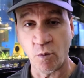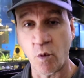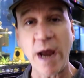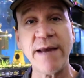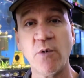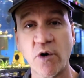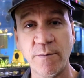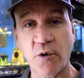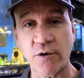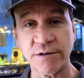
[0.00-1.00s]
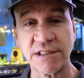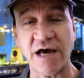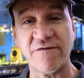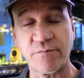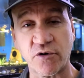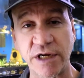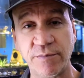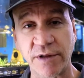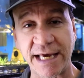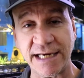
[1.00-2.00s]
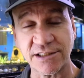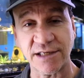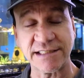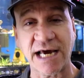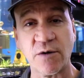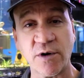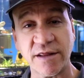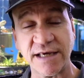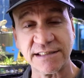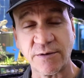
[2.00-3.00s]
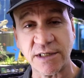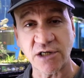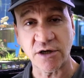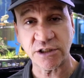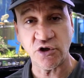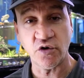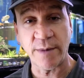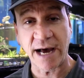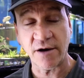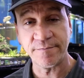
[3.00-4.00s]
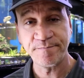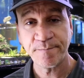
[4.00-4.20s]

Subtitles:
way more importance of pre-planning, so that's kind of one of the things I want to talk to you about